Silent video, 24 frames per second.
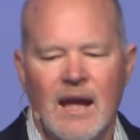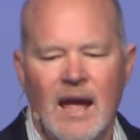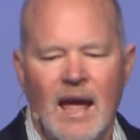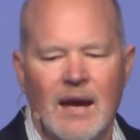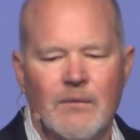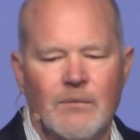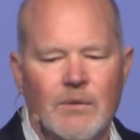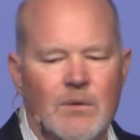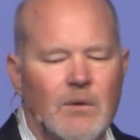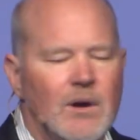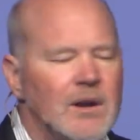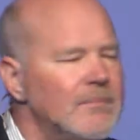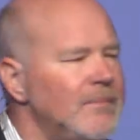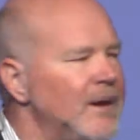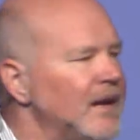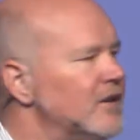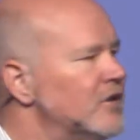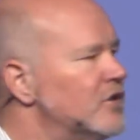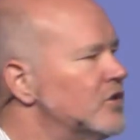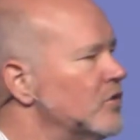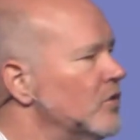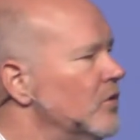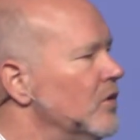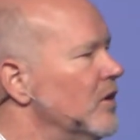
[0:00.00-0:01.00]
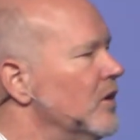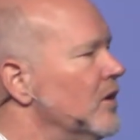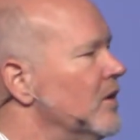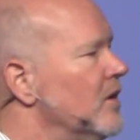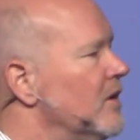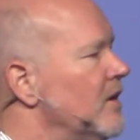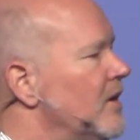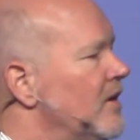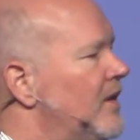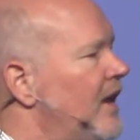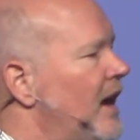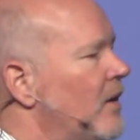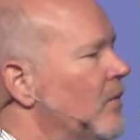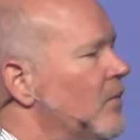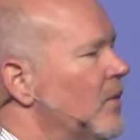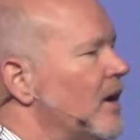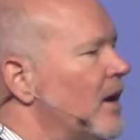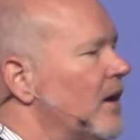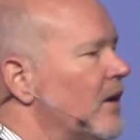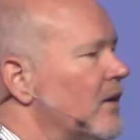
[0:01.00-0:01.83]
And we want to make sure that we're